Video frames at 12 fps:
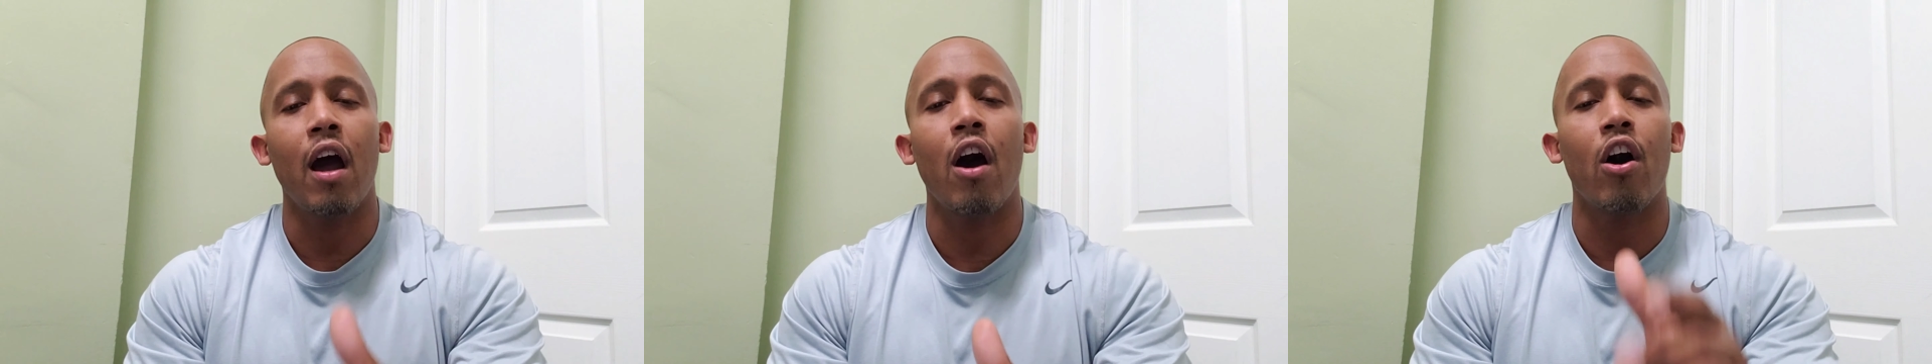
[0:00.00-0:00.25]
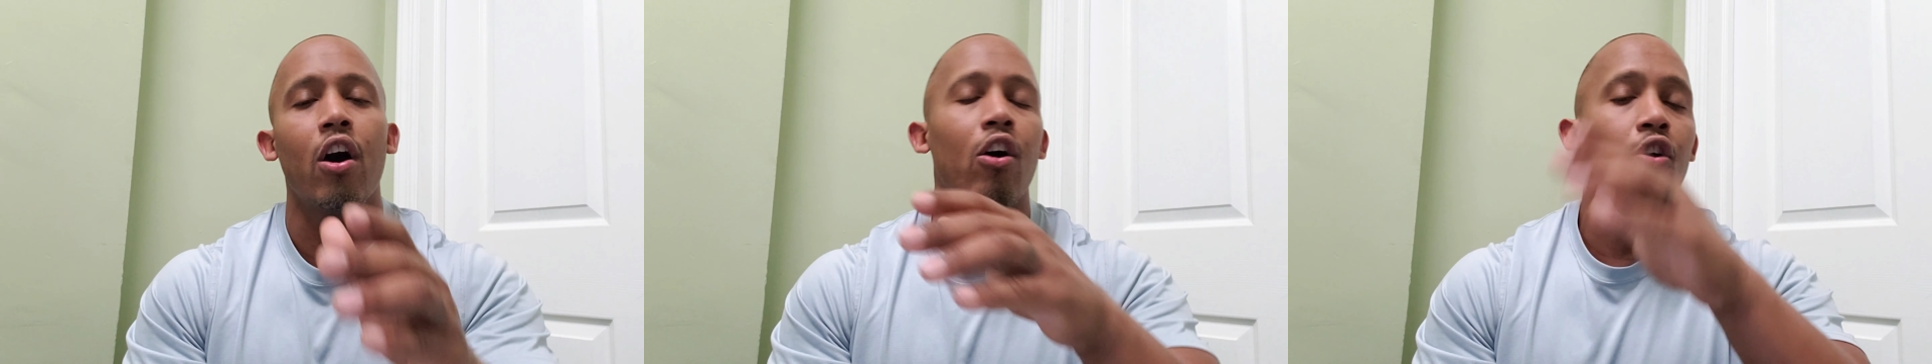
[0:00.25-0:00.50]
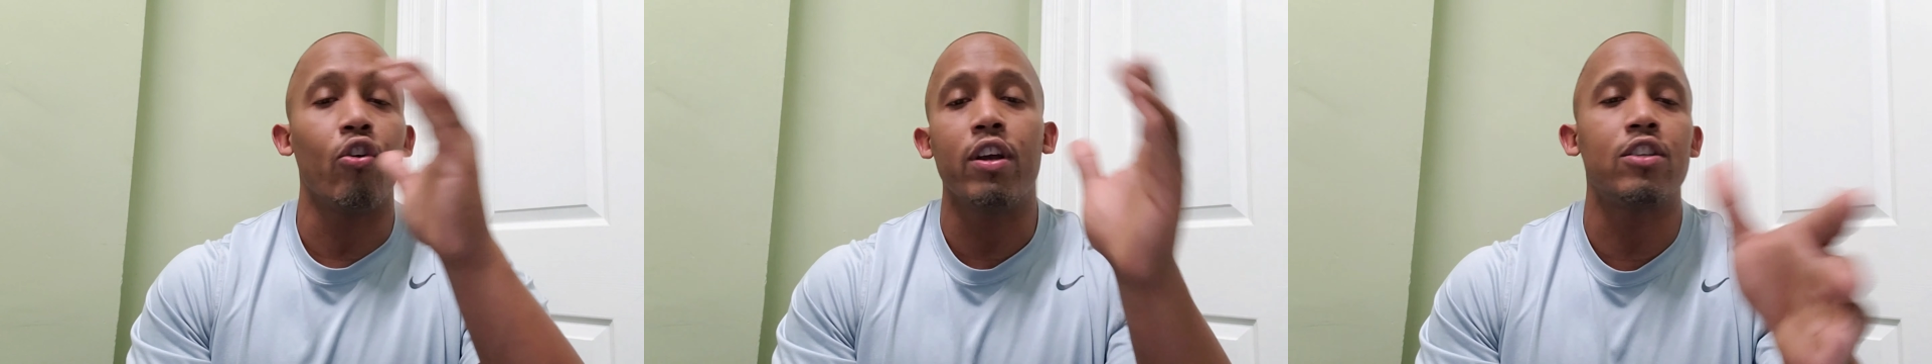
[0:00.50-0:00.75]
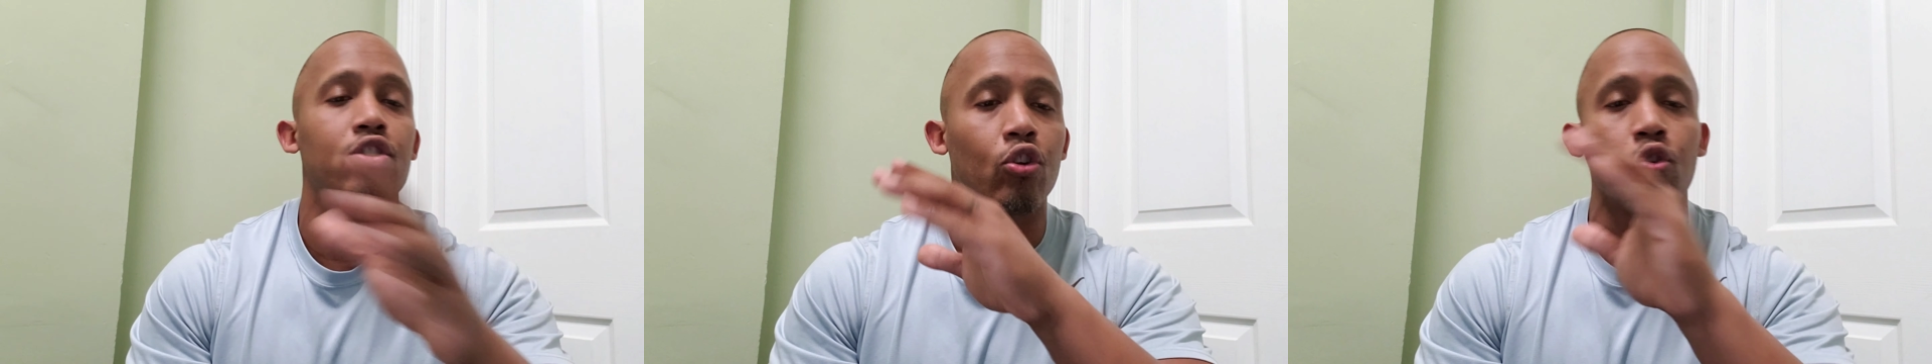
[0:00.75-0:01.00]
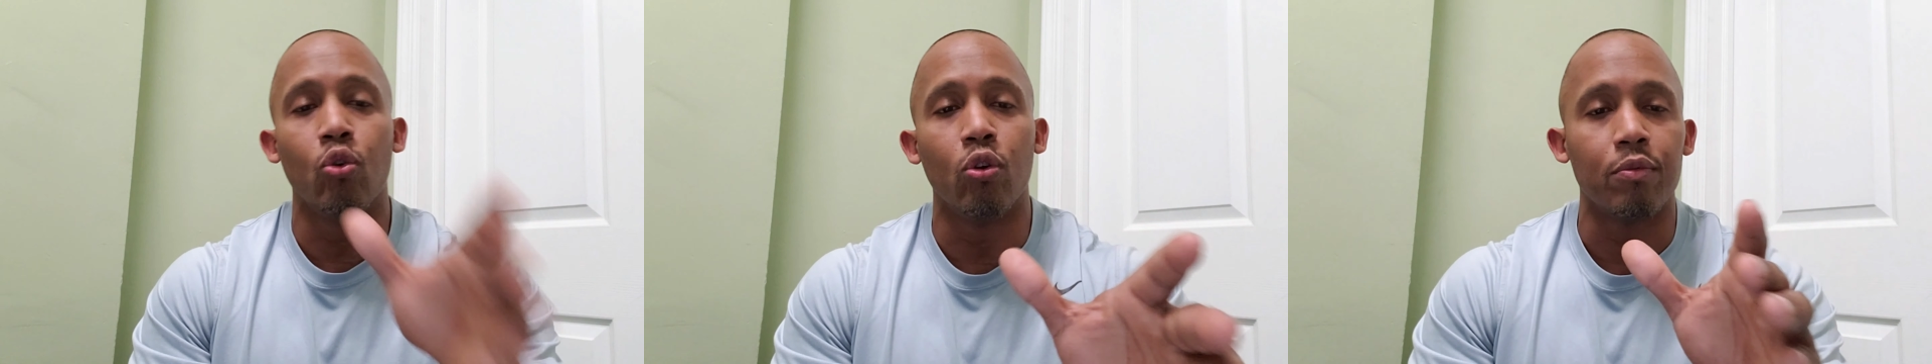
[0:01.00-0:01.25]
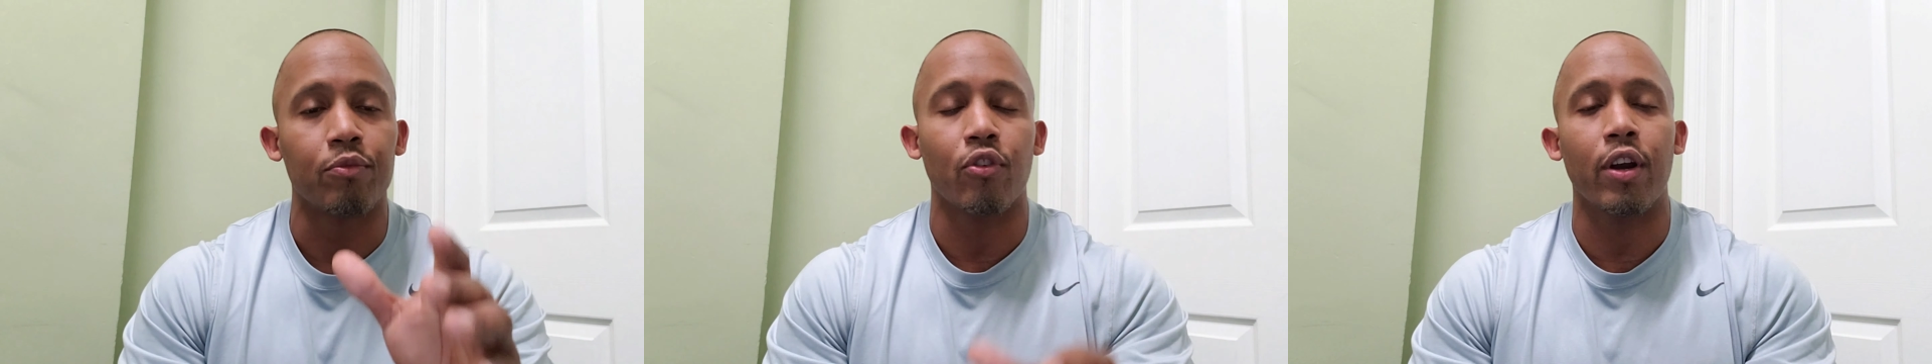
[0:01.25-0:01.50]
are or is the
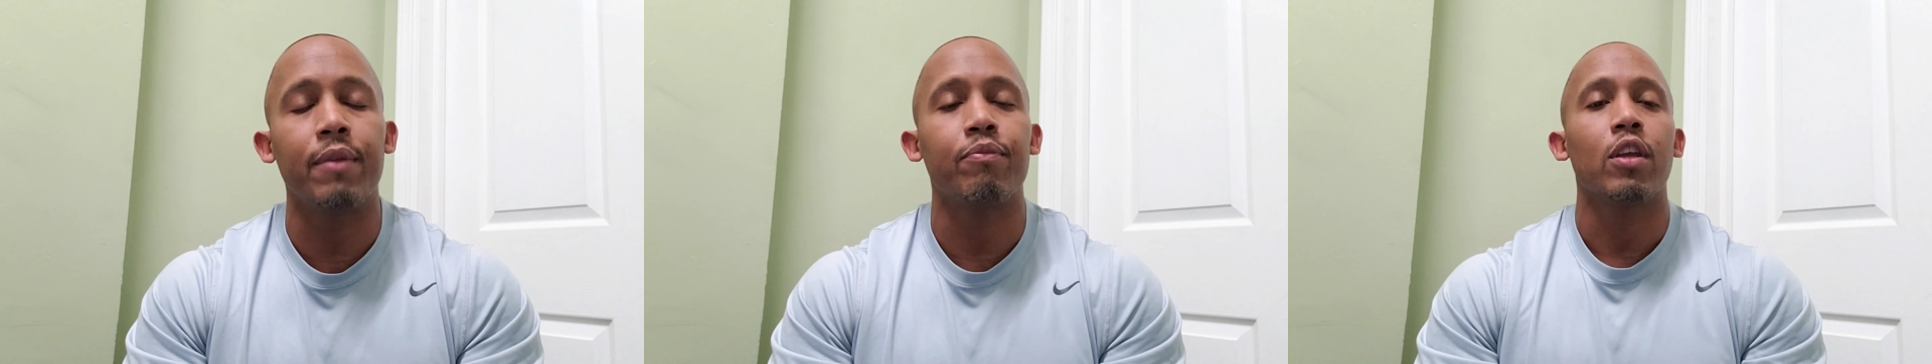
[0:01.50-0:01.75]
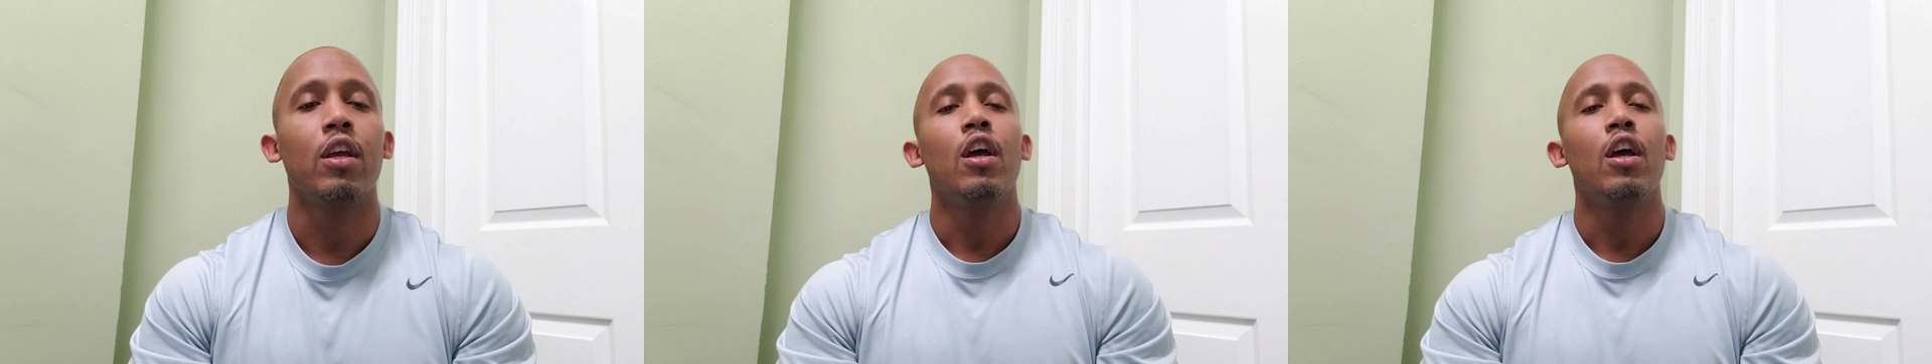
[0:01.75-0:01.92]
goal. Right?